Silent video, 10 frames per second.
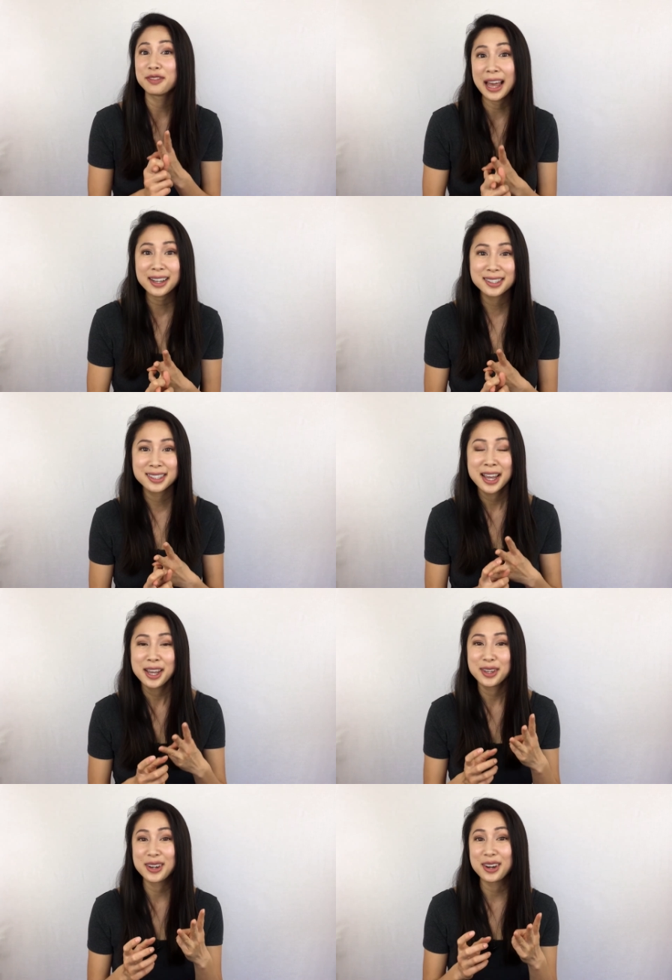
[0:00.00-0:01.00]
flex
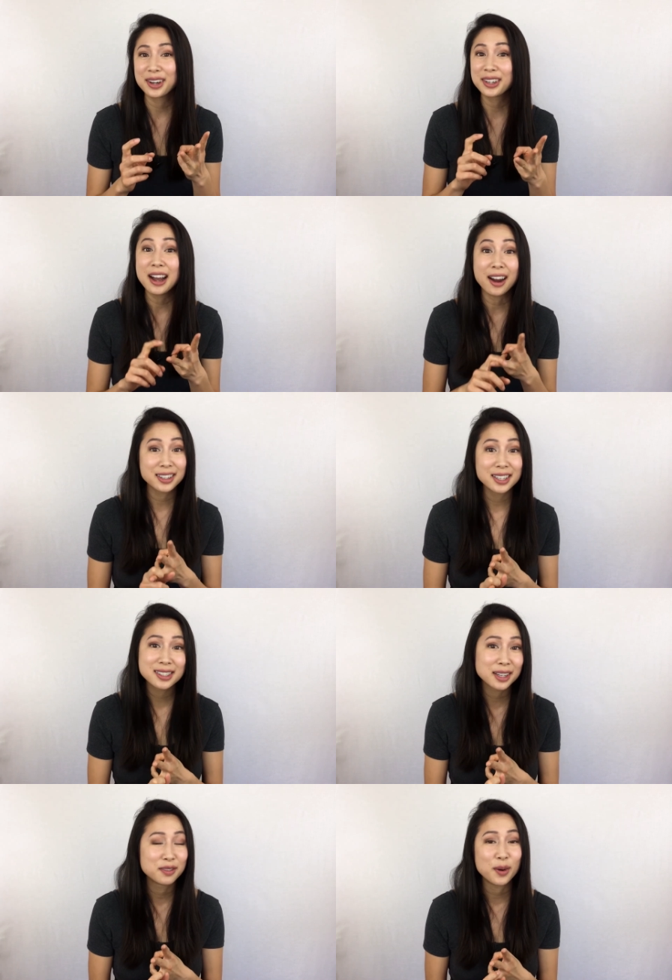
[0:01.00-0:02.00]
your
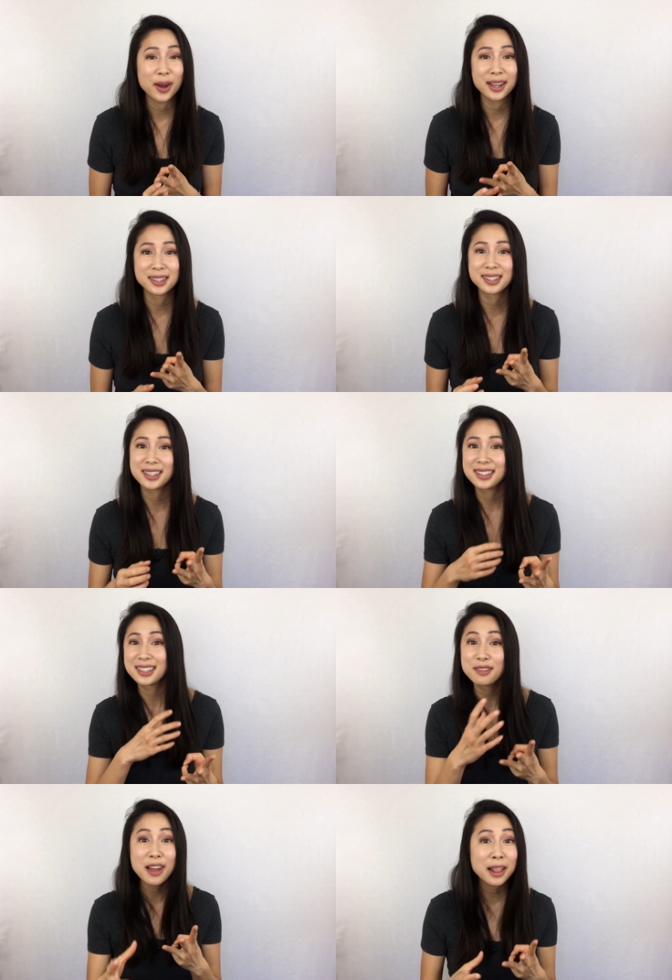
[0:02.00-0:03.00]
artistic voice,
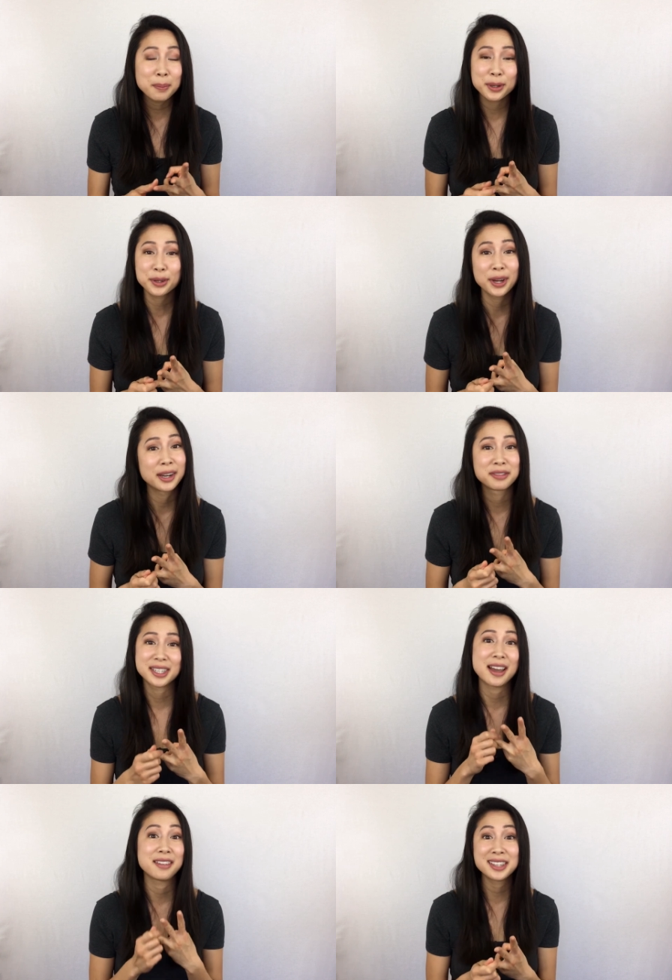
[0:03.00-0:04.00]
develop your creative
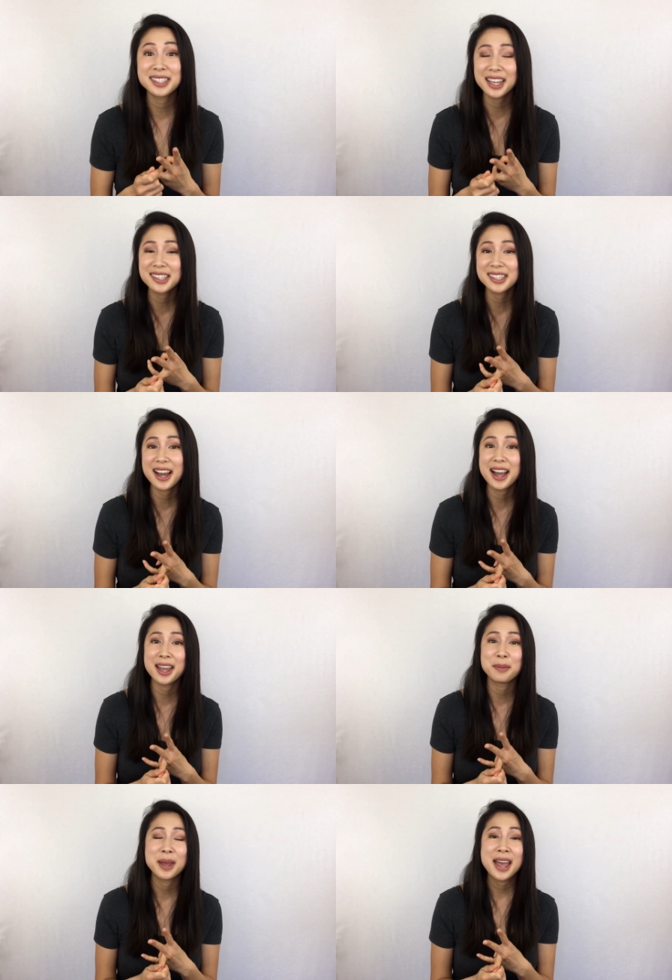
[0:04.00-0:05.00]
style. This takes
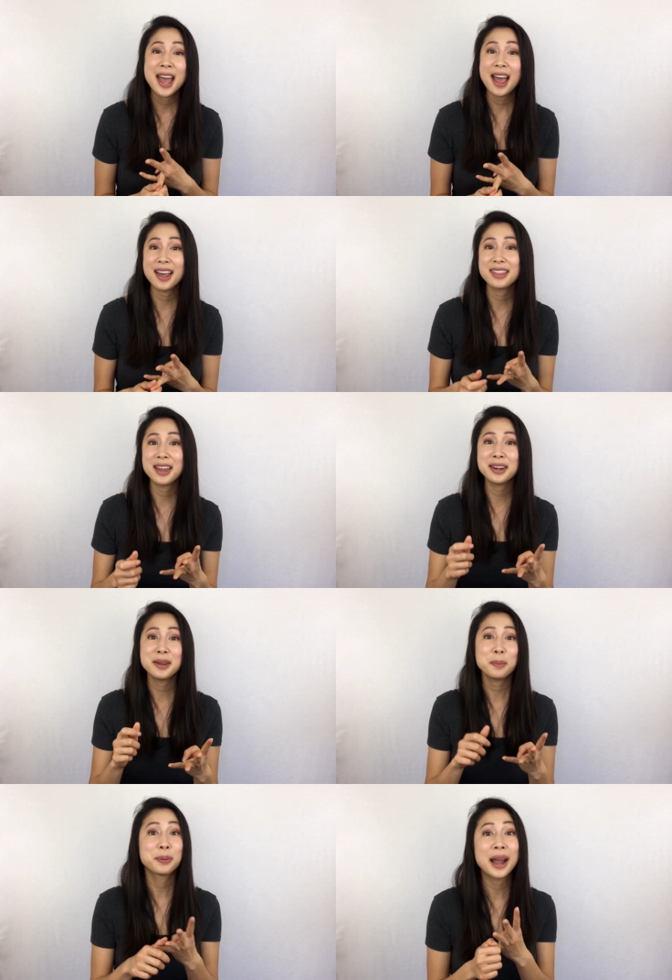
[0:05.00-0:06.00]
time. And then
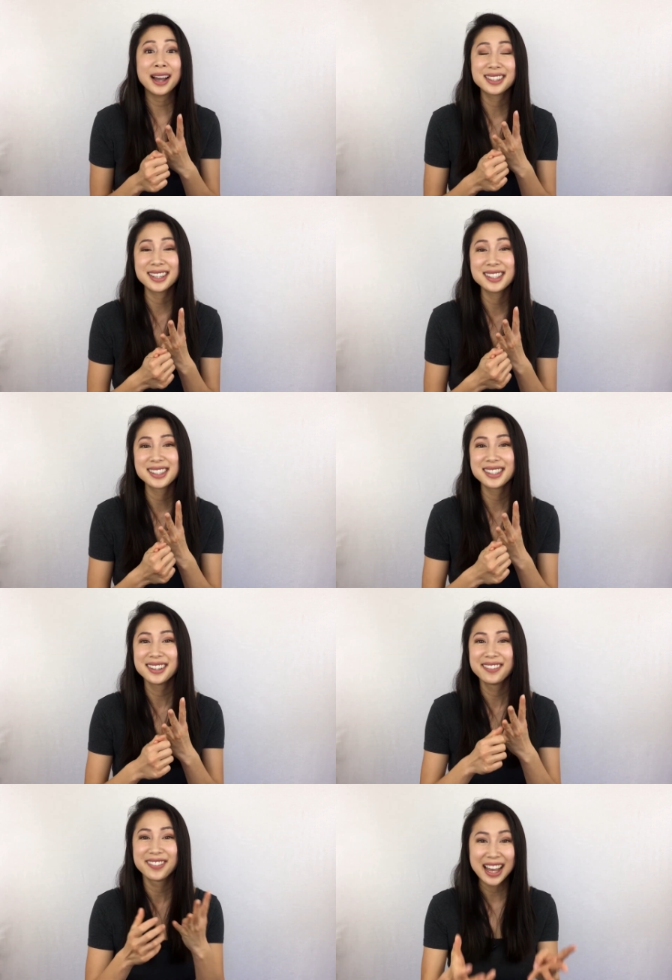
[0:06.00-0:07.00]
practice
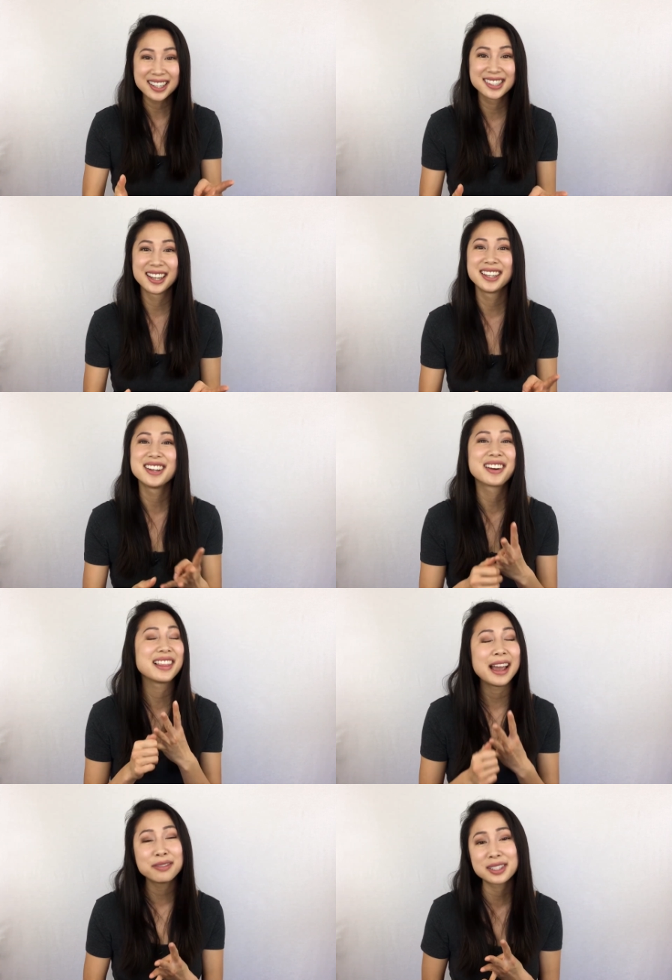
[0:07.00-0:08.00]
flexing your
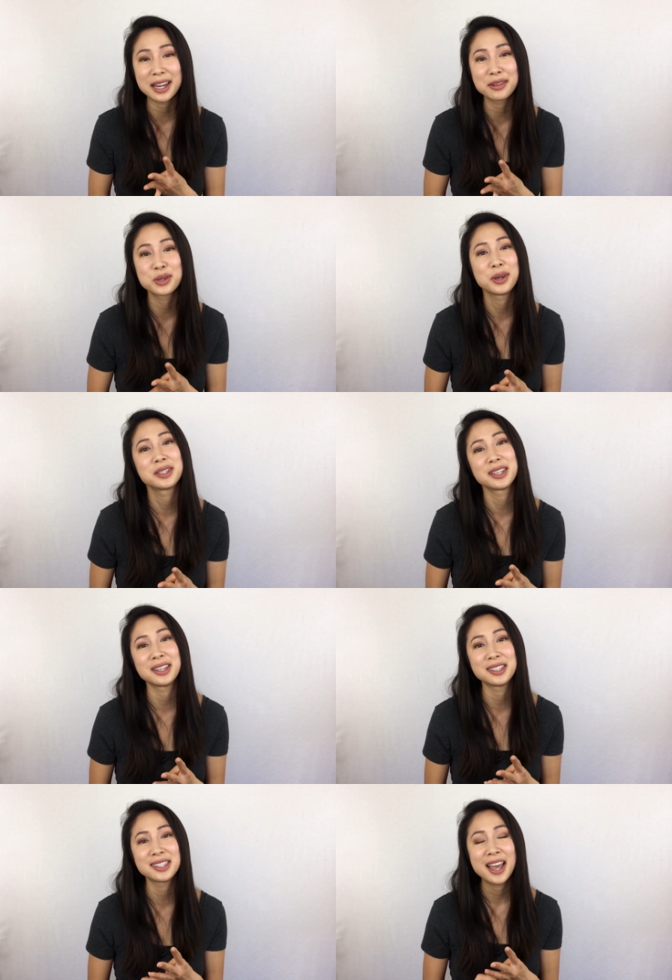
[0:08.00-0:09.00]
lifestyle choices